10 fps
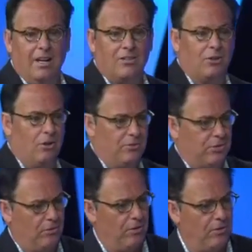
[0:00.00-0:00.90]
So
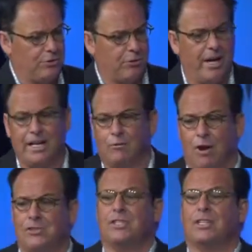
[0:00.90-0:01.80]
so the training
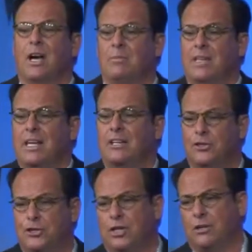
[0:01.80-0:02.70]
wasn't to come to the end to
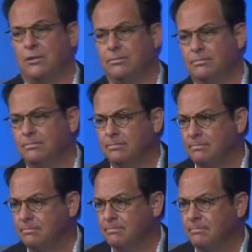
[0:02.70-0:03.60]
chill.
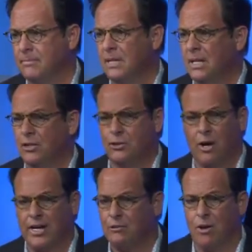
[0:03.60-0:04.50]
The
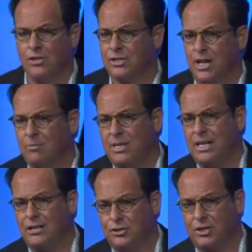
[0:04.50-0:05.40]
training wasn't to come to the
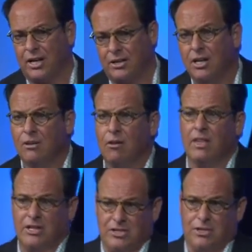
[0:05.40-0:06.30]
end and just kind of, well,
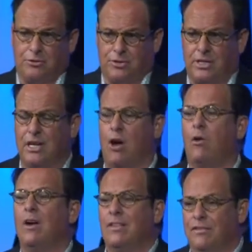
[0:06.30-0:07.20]
that's interesting.
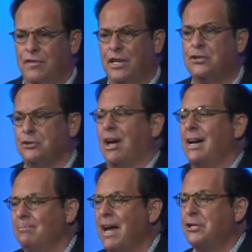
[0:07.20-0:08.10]
No, the finish
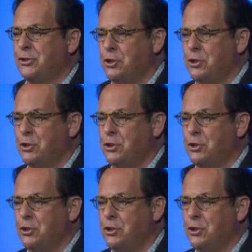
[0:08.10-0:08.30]
line makes